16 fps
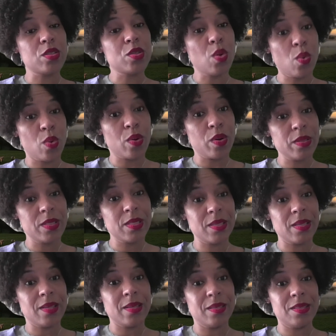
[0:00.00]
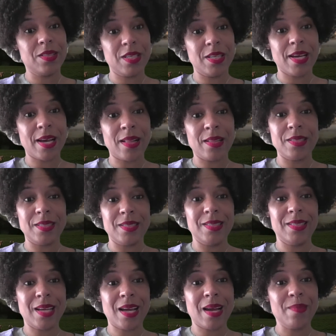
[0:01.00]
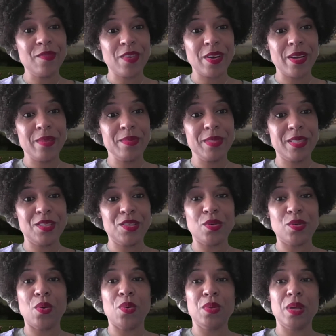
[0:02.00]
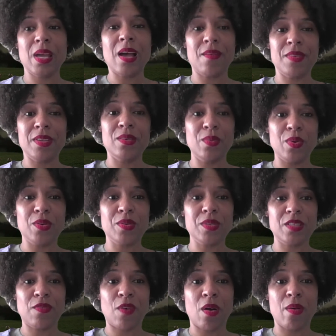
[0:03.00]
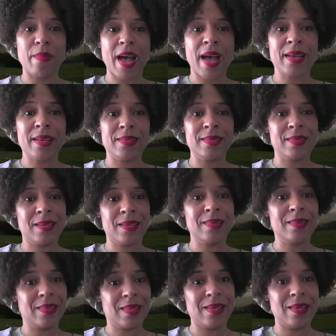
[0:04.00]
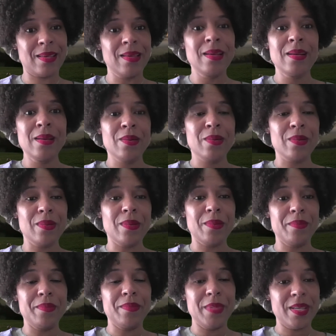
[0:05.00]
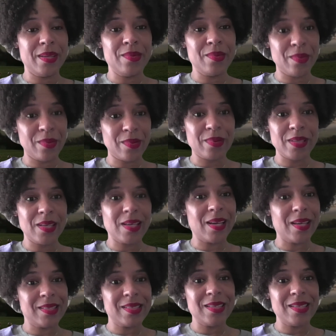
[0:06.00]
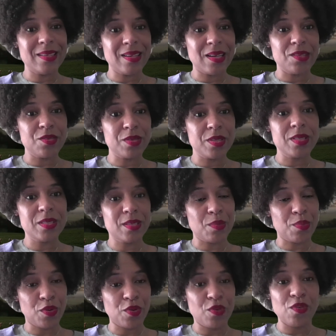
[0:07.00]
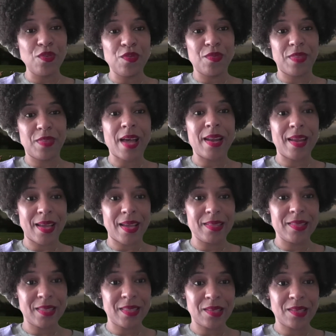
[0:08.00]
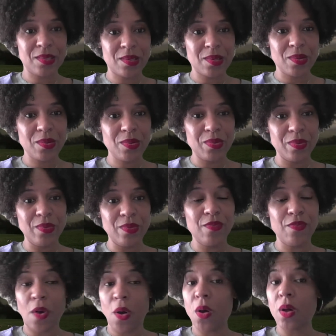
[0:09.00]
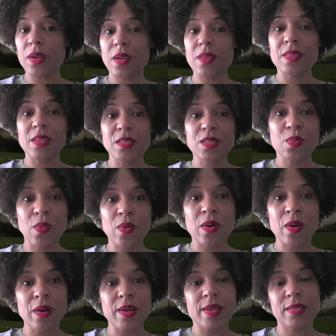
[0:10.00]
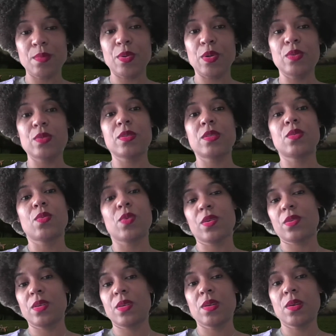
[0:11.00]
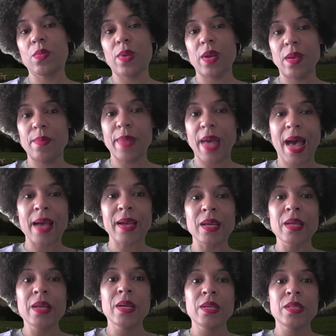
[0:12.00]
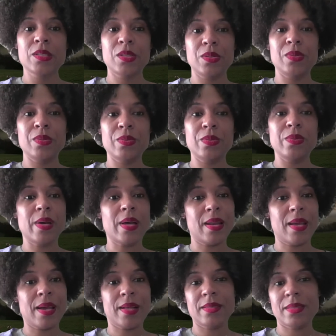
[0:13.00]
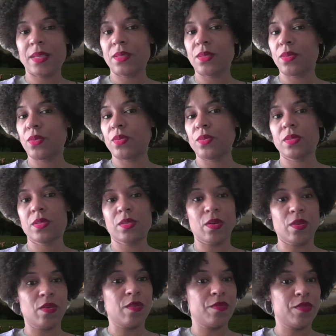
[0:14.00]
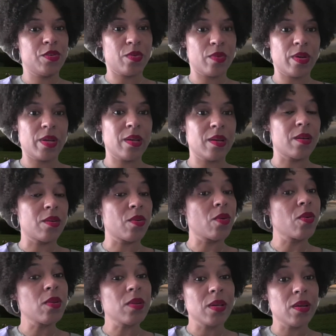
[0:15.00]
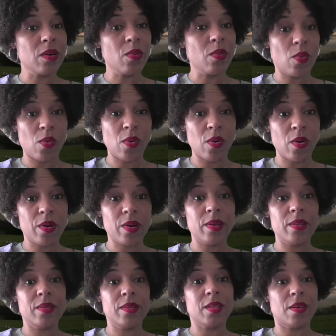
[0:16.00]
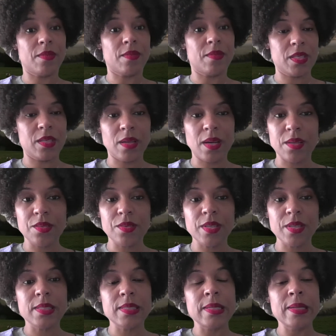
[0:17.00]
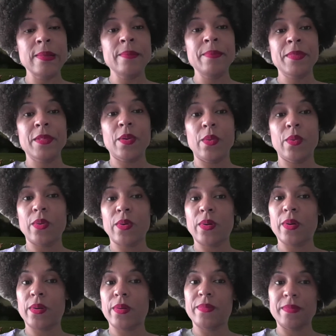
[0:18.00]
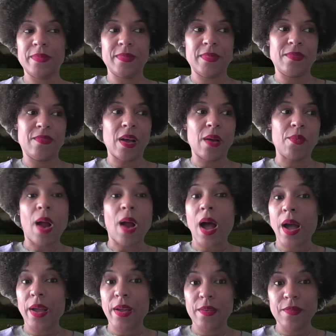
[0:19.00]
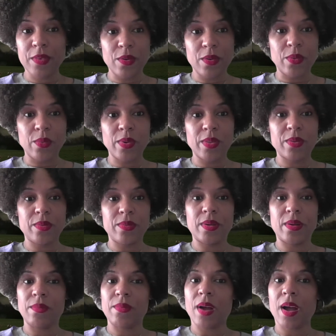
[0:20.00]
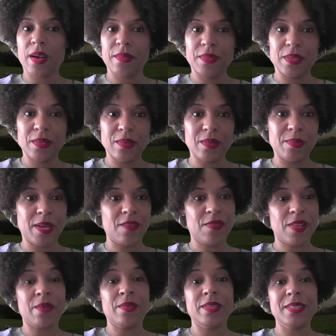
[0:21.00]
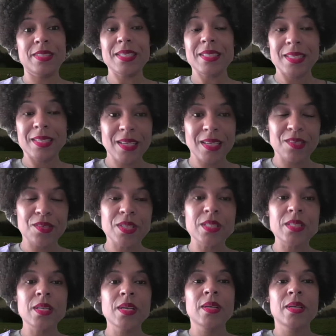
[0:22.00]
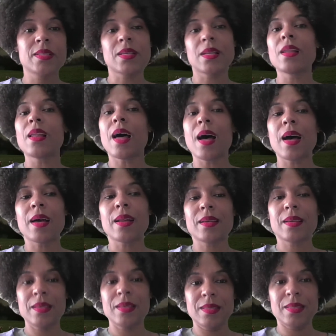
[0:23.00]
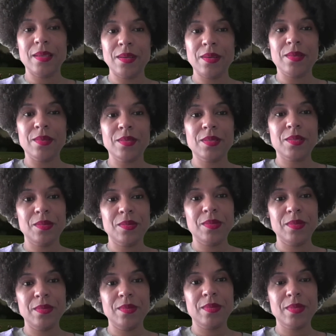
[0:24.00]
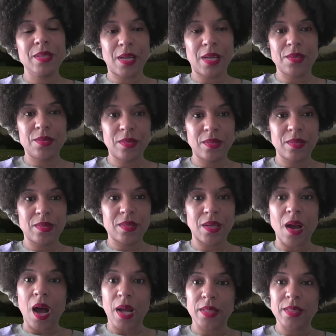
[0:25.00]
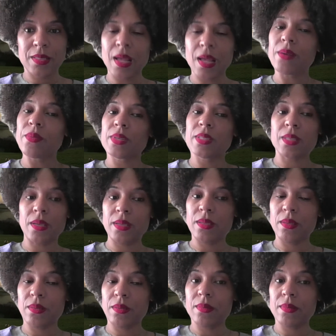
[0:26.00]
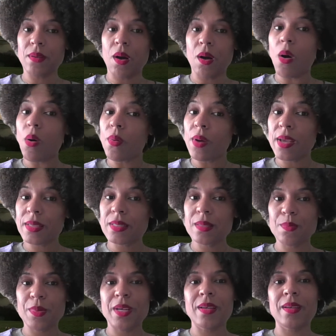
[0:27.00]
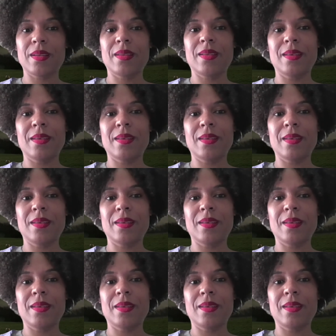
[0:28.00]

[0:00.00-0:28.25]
towards in a genealogy time frame, since you're only having to work as far back as like the mid-early 1800s to prove that ancestor who fought in this war, as opposed to working your way back to an ancestor who served during an earlier war in the 1700s or arrived, whether they arrived here on the Mayflower in the 1600s. It's a lot easier to connect the dots. I don't want to say always, but